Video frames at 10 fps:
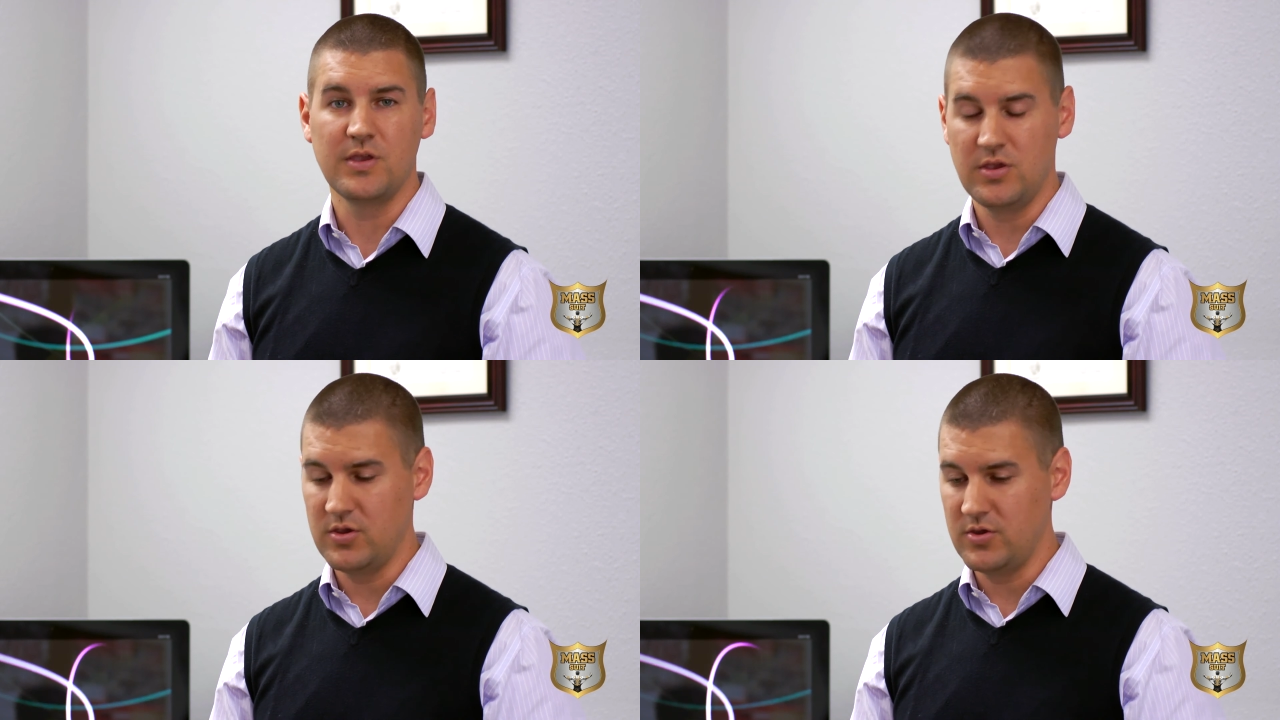
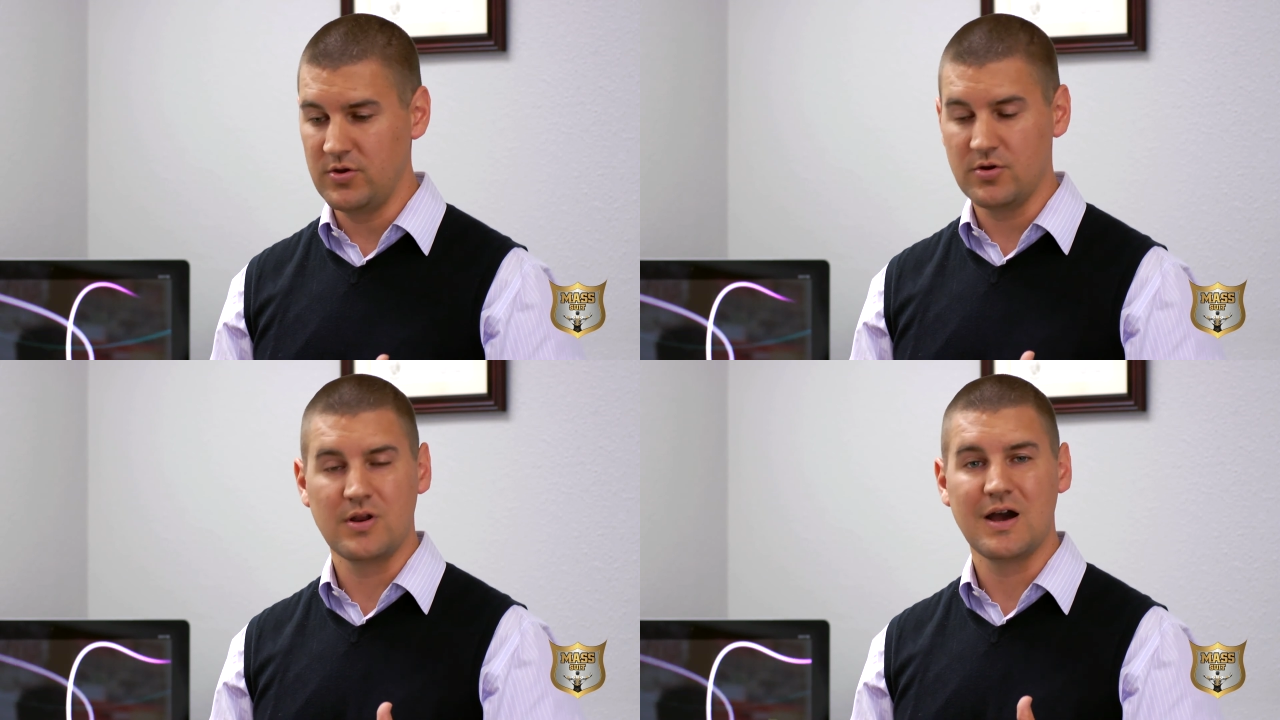
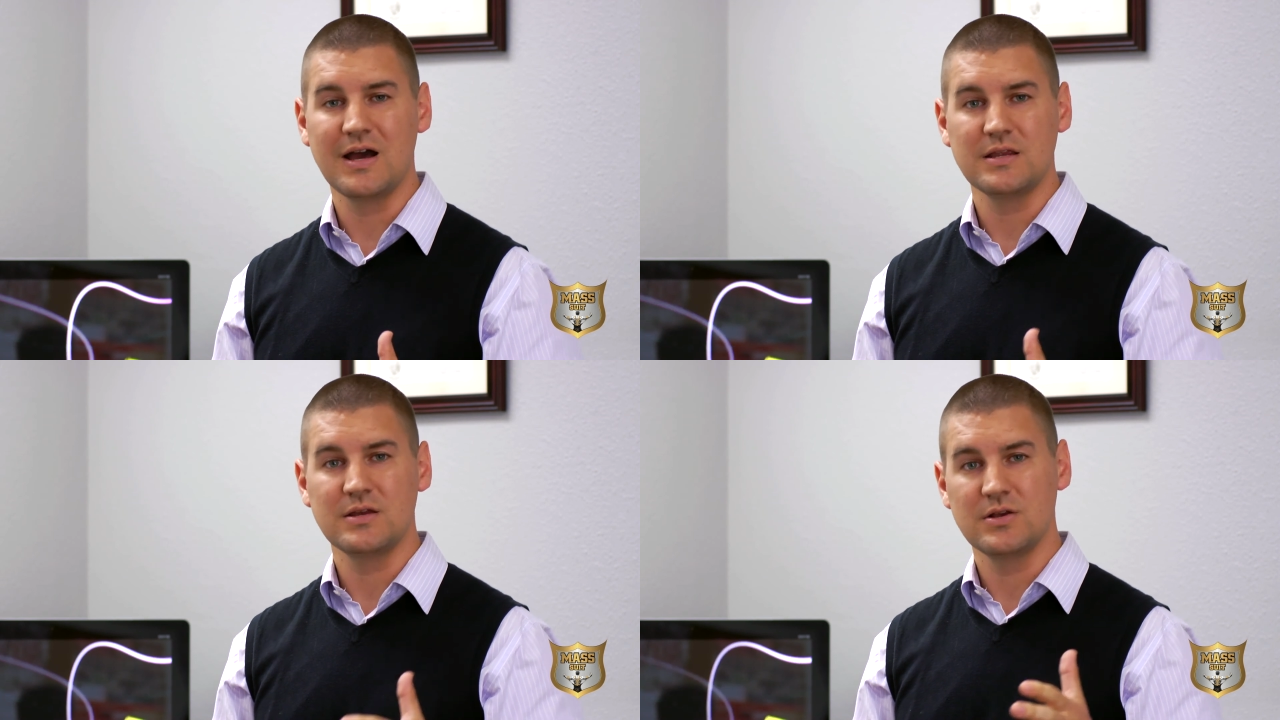You're
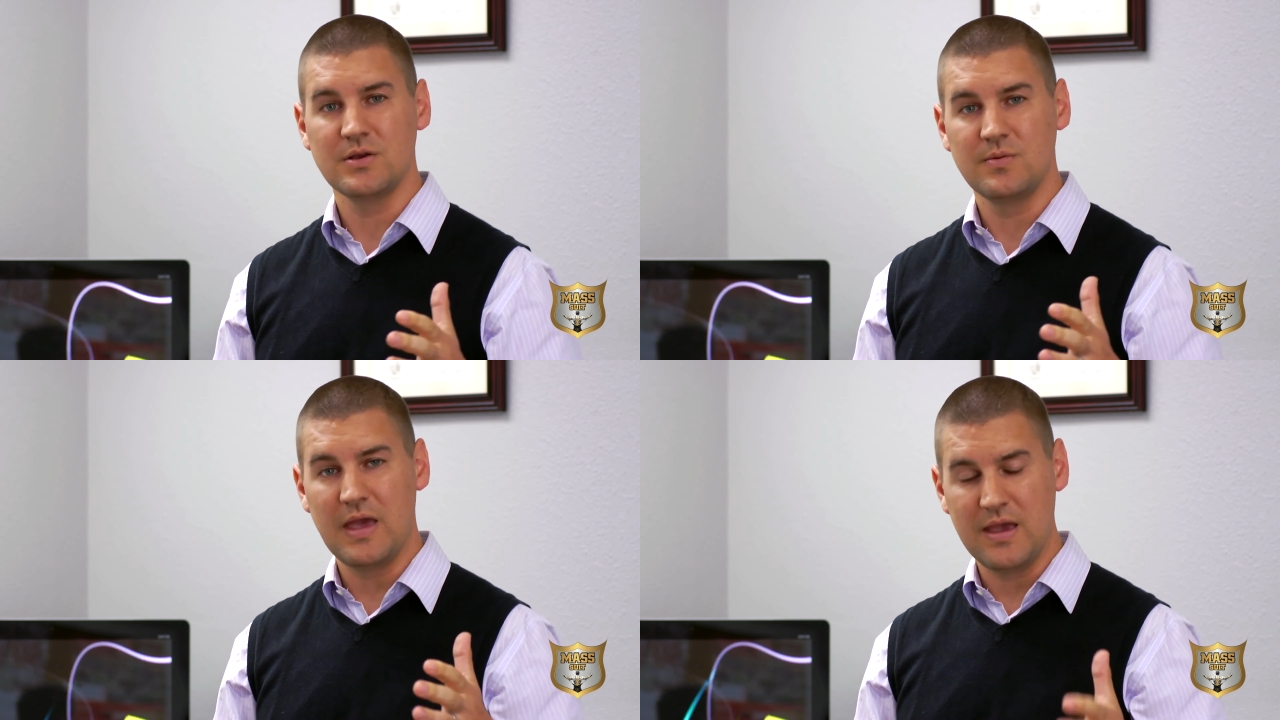not
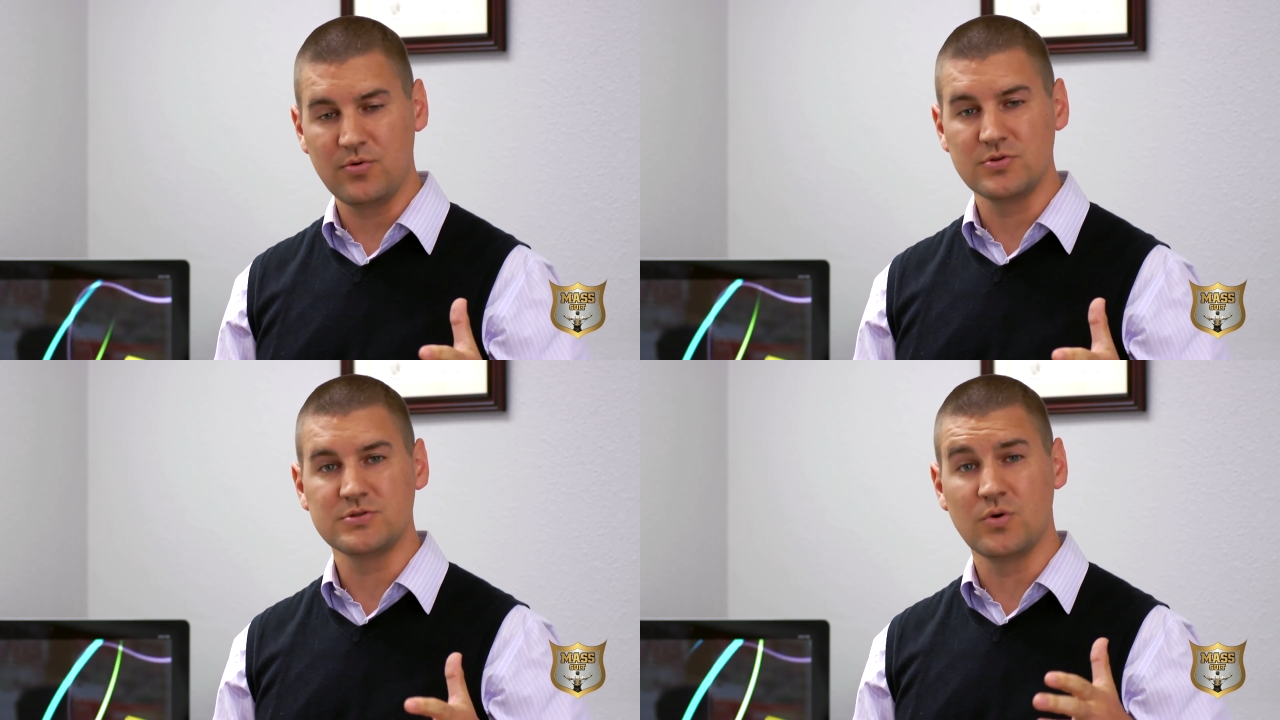
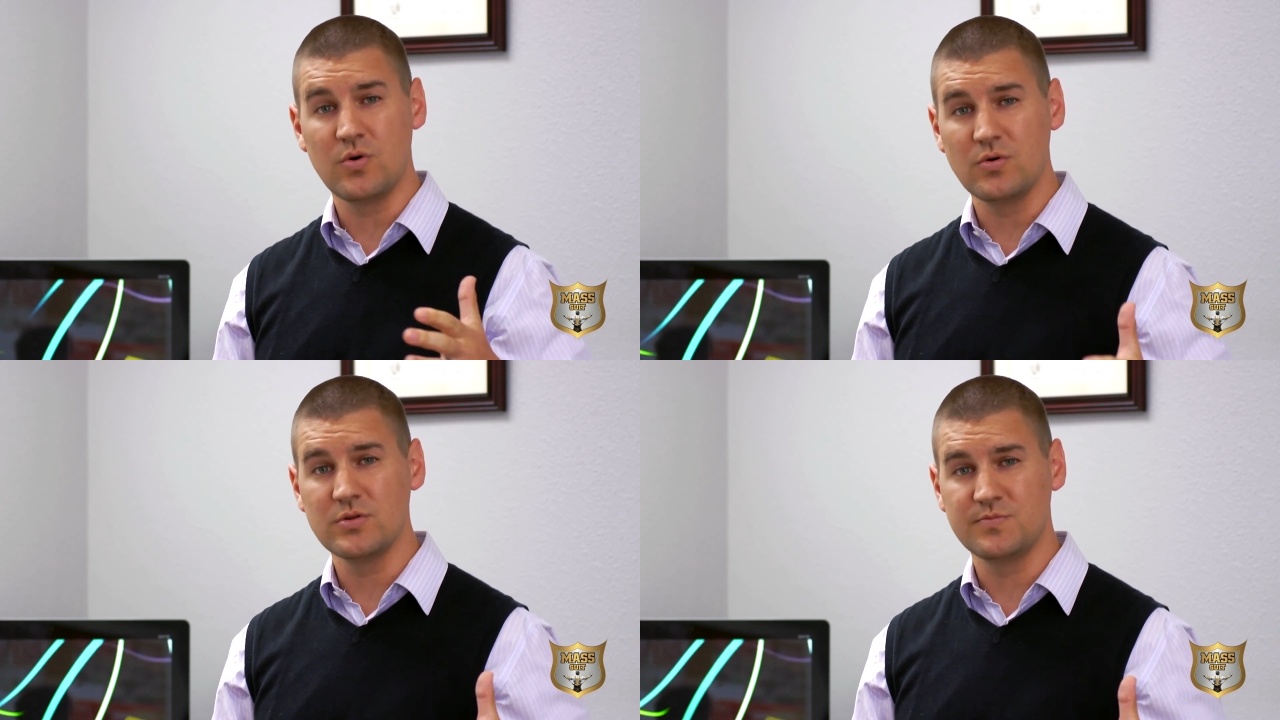able to
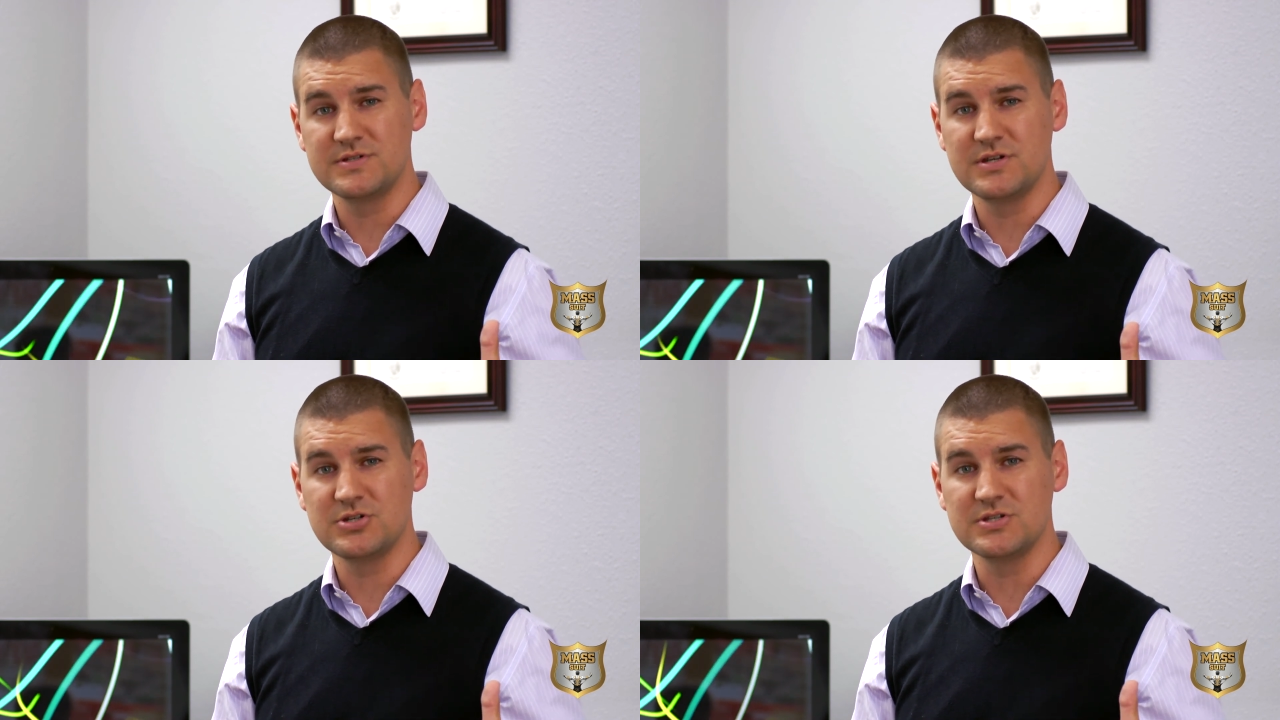hold a
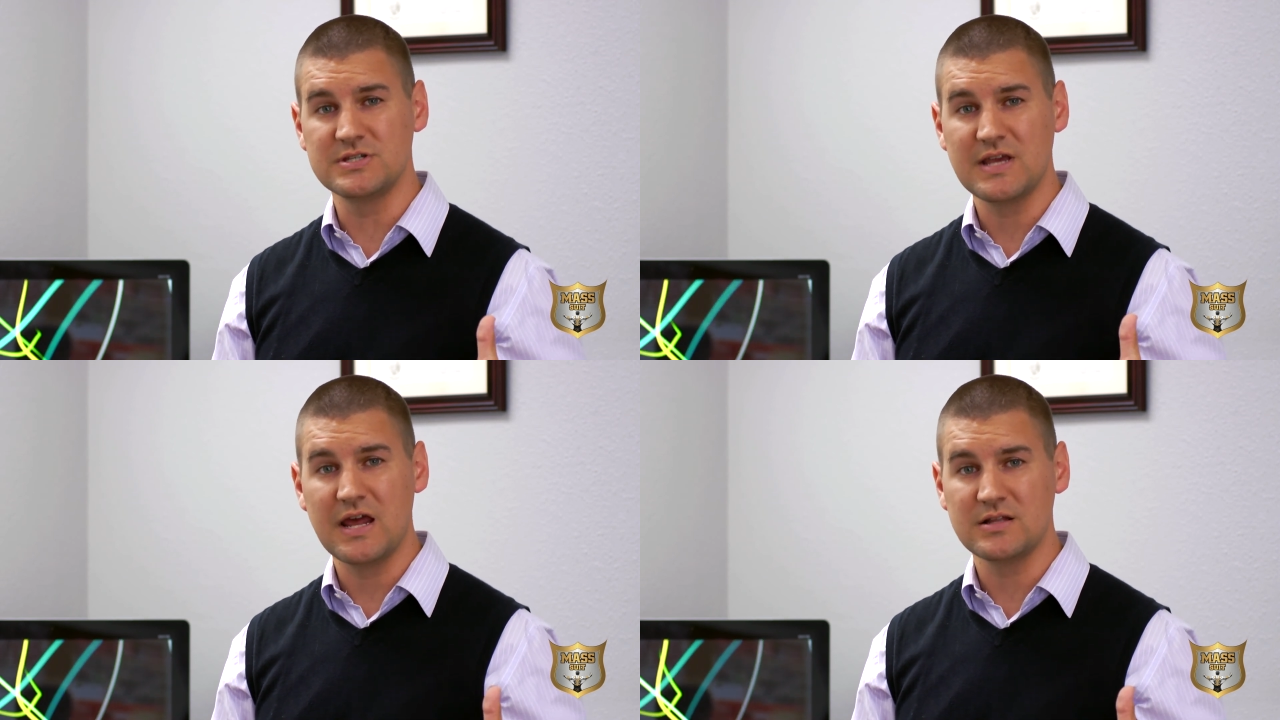position
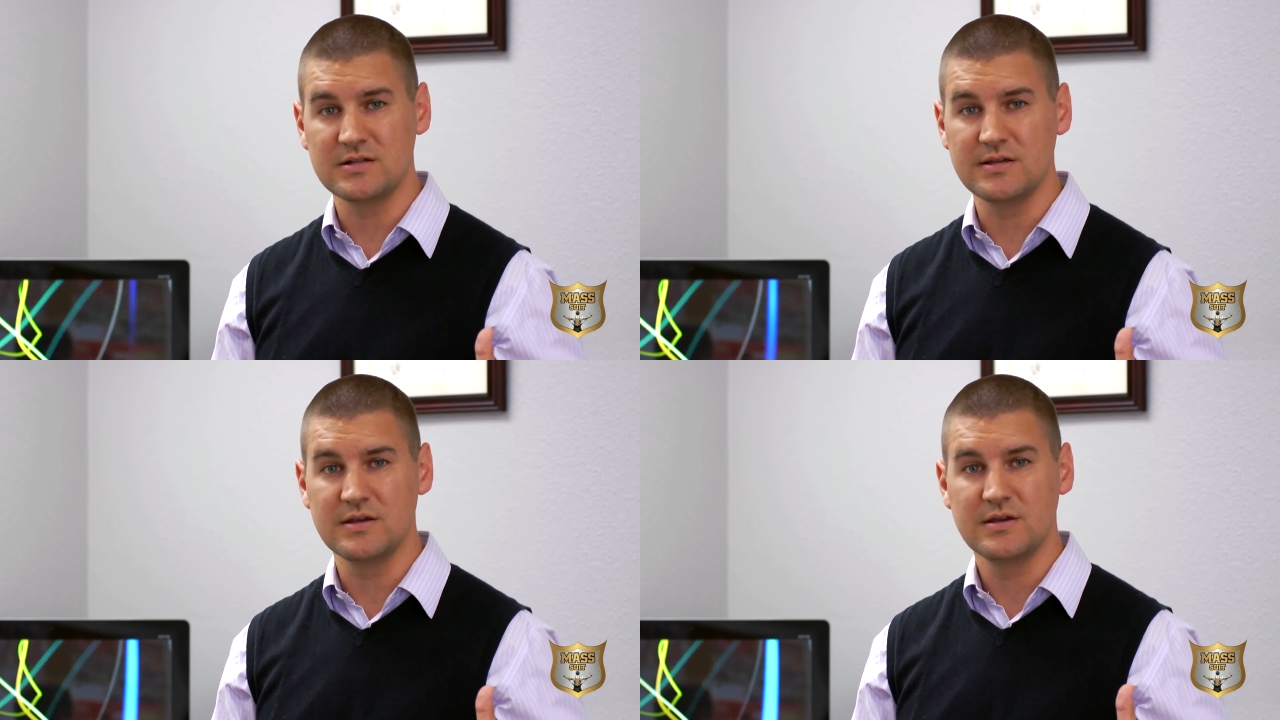
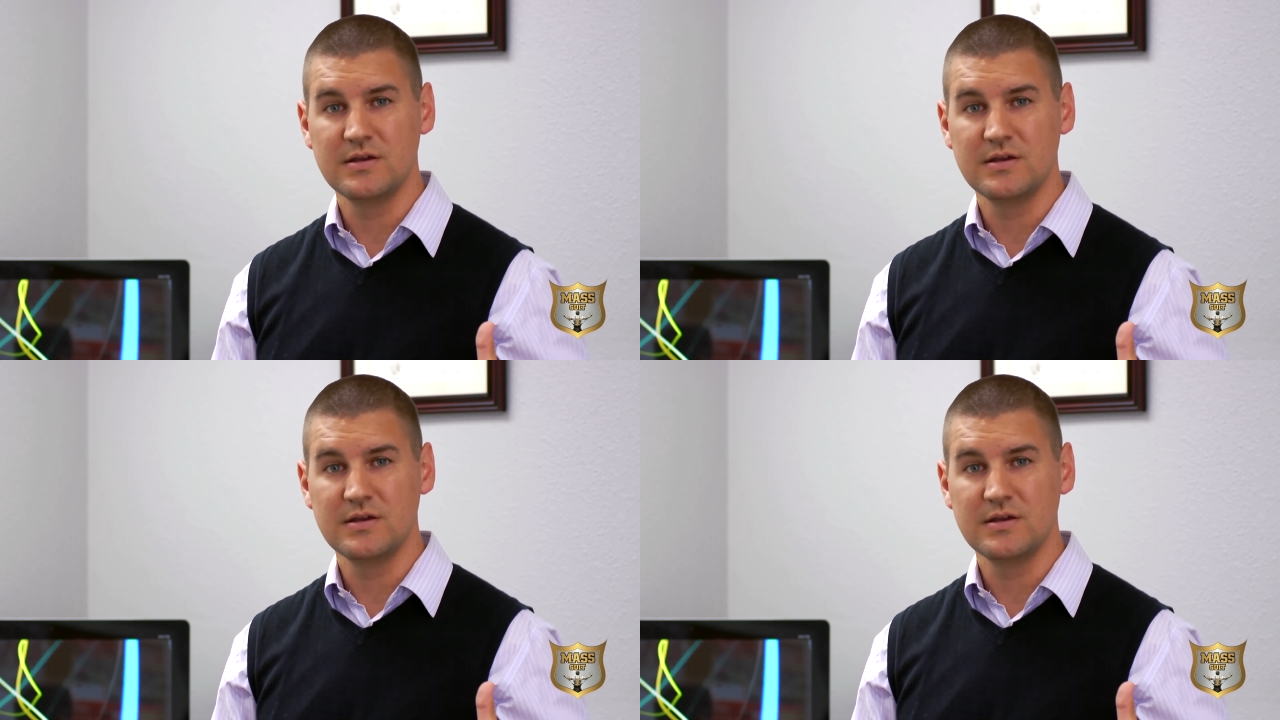statically,